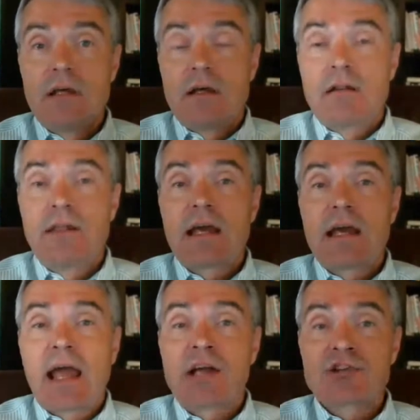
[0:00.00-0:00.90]
They
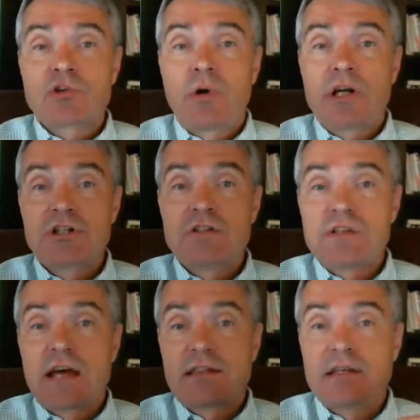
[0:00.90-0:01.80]
ask questions
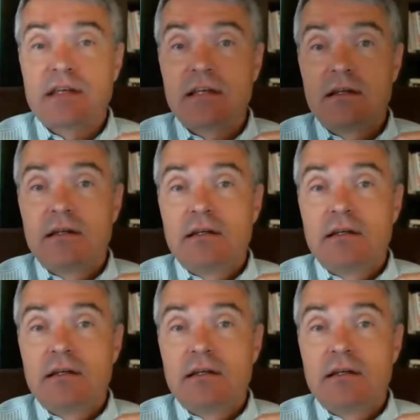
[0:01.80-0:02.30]
that the